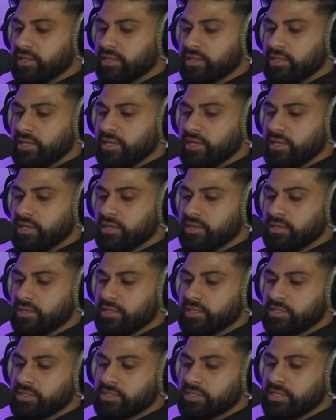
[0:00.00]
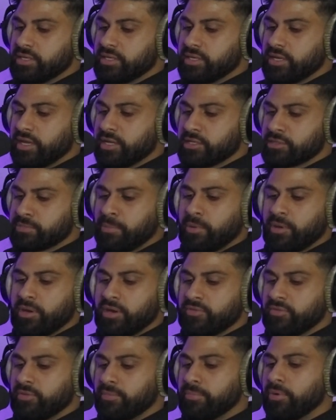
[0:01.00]
the incident as part
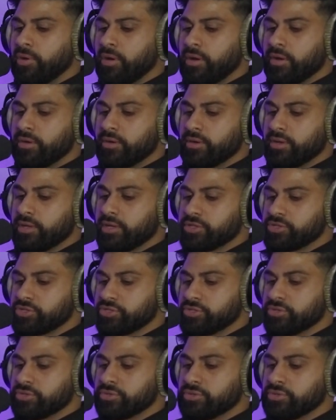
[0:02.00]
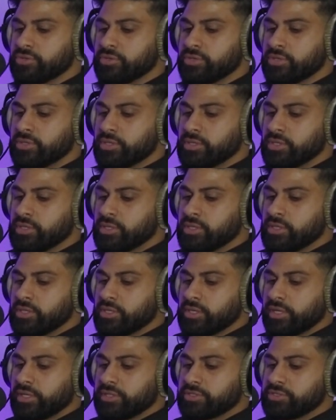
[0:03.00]
of a broader issue
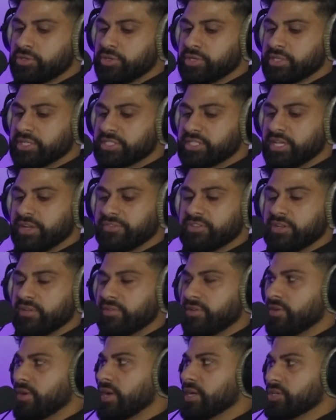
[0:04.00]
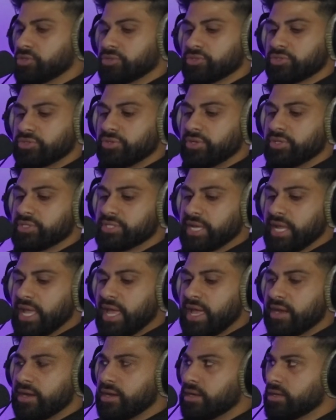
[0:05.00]
concerning the safety of international students in
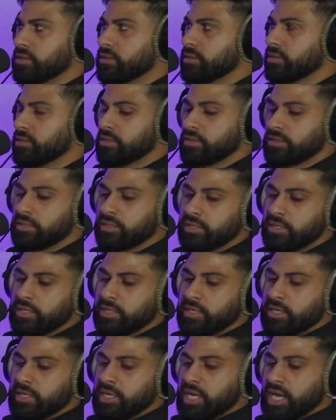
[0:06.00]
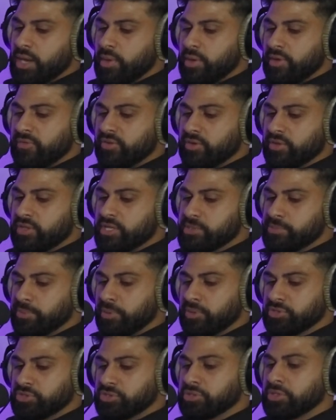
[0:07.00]
Canada. However, these
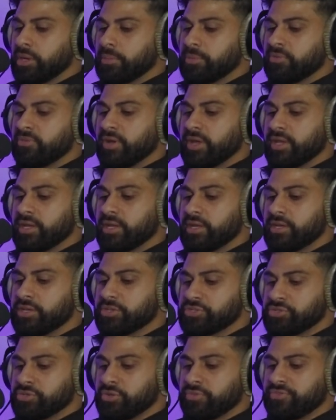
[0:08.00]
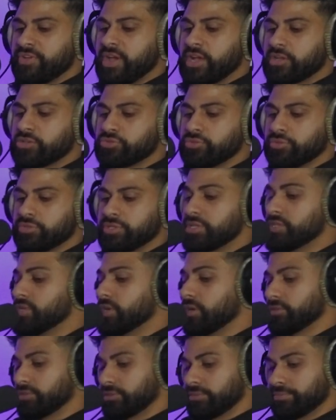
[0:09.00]
posts do not provide additional factual
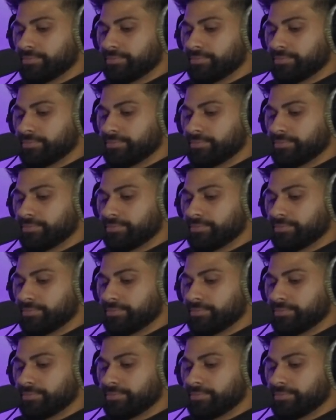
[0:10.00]
details.